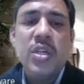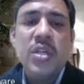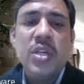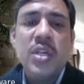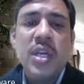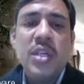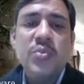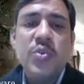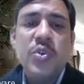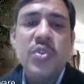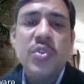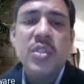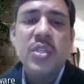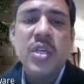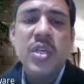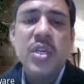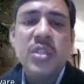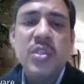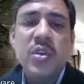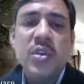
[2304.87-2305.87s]
test
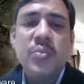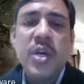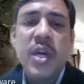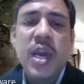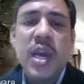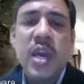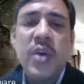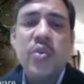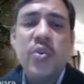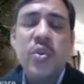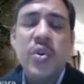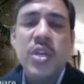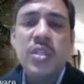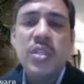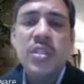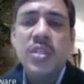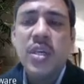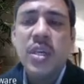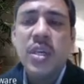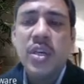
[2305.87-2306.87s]
procedures of the high voltage
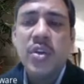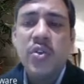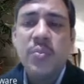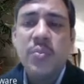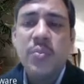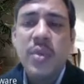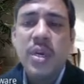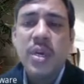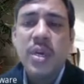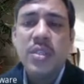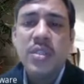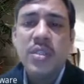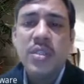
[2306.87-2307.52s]
equipments.